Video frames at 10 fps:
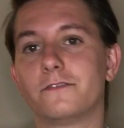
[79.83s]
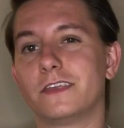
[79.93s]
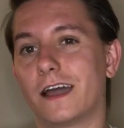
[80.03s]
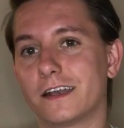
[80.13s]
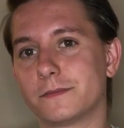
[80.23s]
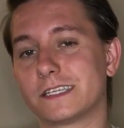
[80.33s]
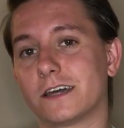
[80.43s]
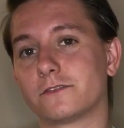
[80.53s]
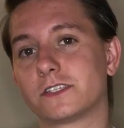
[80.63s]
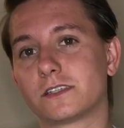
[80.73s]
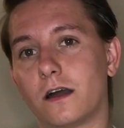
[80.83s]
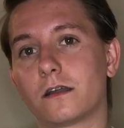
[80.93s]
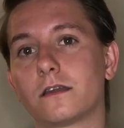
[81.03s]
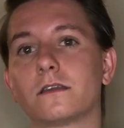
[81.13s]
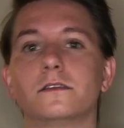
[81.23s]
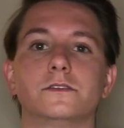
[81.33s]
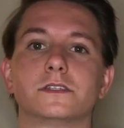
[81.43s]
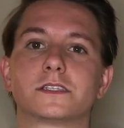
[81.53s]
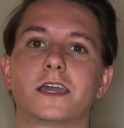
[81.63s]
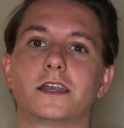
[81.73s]
the item is out of stock, you can
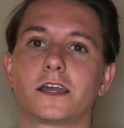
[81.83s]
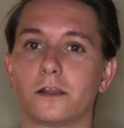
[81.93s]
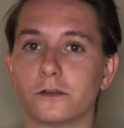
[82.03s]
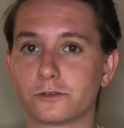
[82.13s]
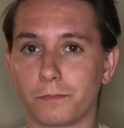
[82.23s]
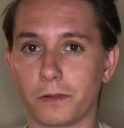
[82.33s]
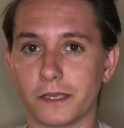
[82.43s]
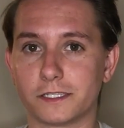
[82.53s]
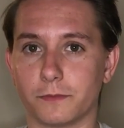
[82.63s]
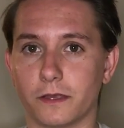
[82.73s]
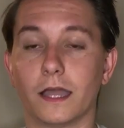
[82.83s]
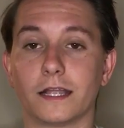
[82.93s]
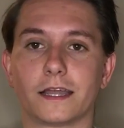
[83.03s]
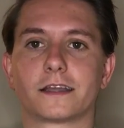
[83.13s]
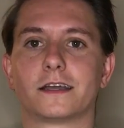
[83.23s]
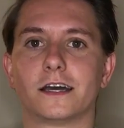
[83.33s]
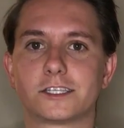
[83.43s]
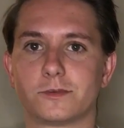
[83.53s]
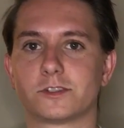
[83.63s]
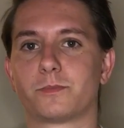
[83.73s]
scan a close replacement and get the
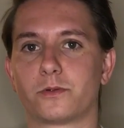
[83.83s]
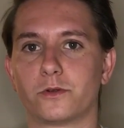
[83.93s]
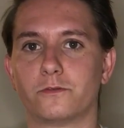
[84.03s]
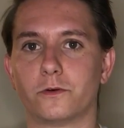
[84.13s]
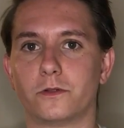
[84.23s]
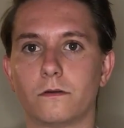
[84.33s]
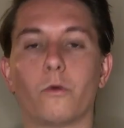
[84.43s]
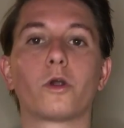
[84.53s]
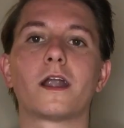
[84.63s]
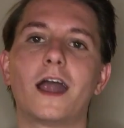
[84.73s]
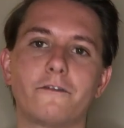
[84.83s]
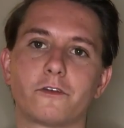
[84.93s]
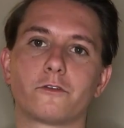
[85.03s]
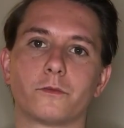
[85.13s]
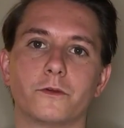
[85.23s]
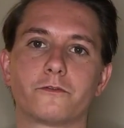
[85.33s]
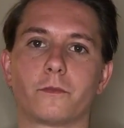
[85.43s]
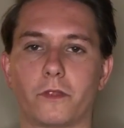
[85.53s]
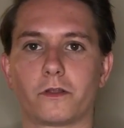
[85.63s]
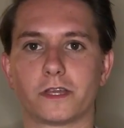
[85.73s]
customer's approval or have it removed
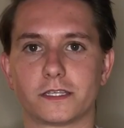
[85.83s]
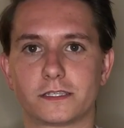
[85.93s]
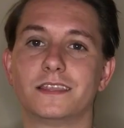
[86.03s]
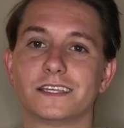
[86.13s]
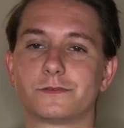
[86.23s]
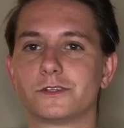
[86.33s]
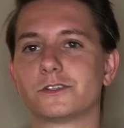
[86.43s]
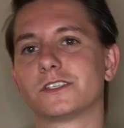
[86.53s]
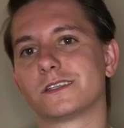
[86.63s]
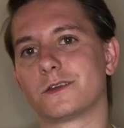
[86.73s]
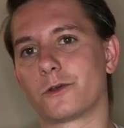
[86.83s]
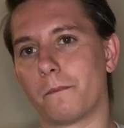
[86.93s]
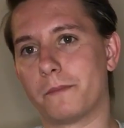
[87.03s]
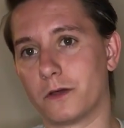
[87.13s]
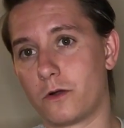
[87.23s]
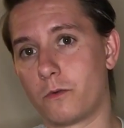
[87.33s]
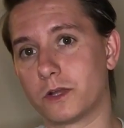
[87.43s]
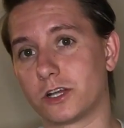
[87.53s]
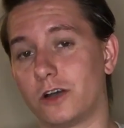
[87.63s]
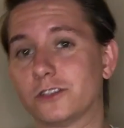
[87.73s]
from their list. This reduces the total bill,
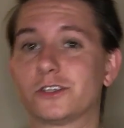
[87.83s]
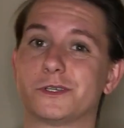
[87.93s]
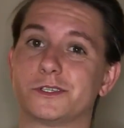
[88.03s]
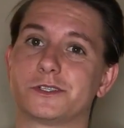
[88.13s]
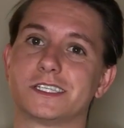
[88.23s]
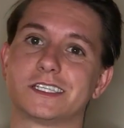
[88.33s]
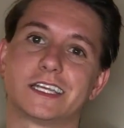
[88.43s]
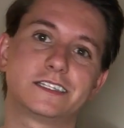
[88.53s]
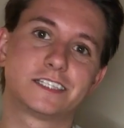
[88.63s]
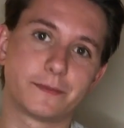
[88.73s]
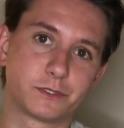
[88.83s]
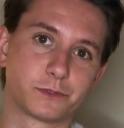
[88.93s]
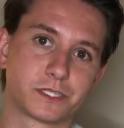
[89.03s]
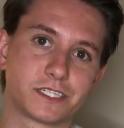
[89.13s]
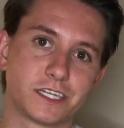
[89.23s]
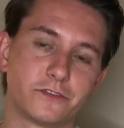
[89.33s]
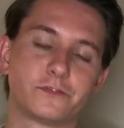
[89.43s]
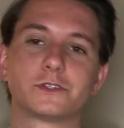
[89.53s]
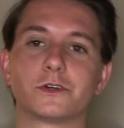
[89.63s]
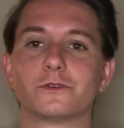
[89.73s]
which also reduces any tips you receive,
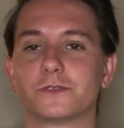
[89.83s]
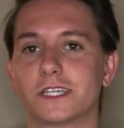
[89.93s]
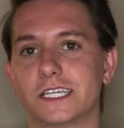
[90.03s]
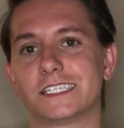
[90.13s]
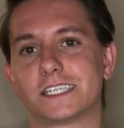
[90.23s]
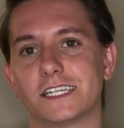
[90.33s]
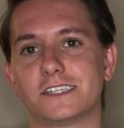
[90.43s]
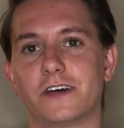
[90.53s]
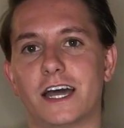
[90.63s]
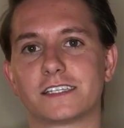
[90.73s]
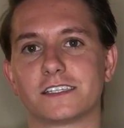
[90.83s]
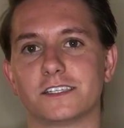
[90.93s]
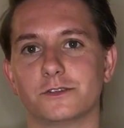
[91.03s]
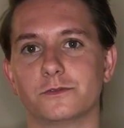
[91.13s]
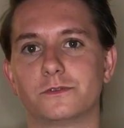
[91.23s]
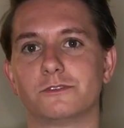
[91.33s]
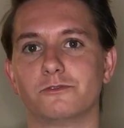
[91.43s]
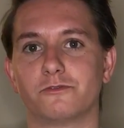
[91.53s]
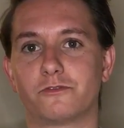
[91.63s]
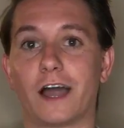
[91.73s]
so it really incentivizes you
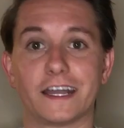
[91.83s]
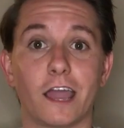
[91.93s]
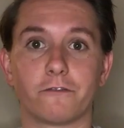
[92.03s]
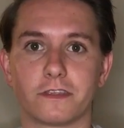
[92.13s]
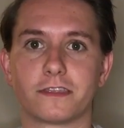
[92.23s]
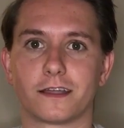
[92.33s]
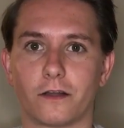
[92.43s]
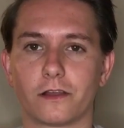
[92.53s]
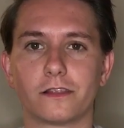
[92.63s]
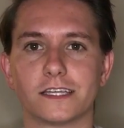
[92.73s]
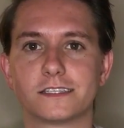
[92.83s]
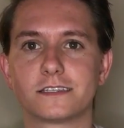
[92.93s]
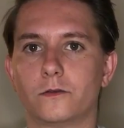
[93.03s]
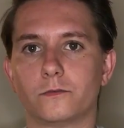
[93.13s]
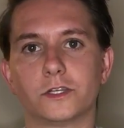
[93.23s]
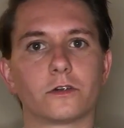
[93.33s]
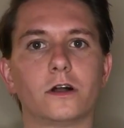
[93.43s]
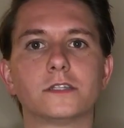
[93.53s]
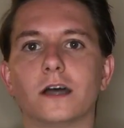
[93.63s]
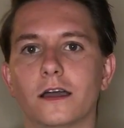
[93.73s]
to find everything on their list. When you're
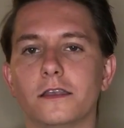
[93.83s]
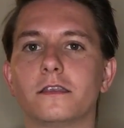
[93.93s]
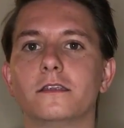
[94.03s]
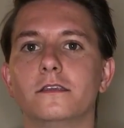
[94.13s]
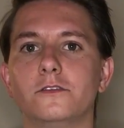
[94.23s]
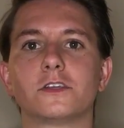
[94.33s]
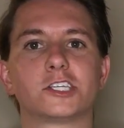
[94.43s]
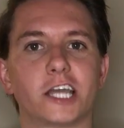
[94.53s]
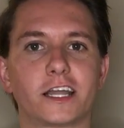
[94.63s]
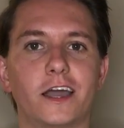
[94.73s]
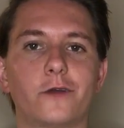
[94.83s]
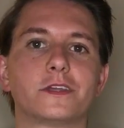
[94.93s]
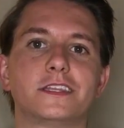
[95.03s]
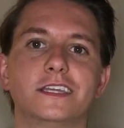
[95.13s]
all done, you can check out with the